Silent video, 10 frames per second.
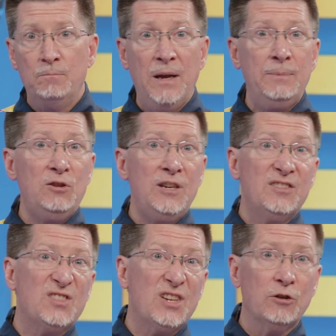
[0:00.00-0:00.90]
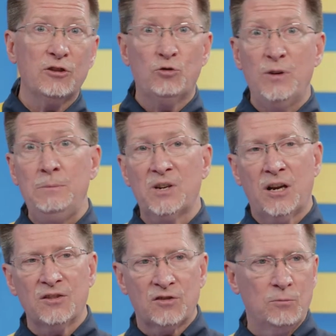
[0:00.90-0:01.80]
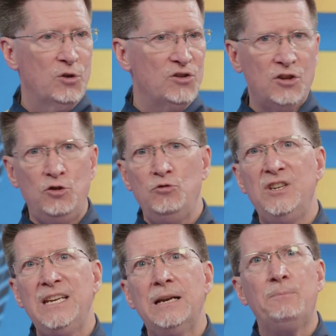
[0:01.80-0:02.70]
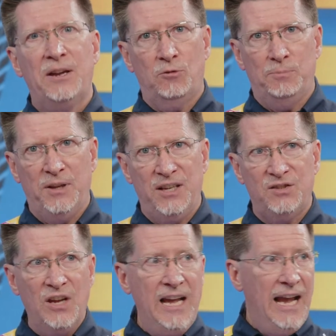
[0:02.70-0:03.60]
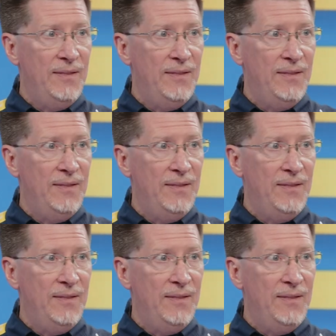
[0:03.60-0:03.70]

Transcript: Maybe you need to sell the dream to customers and you need a better place.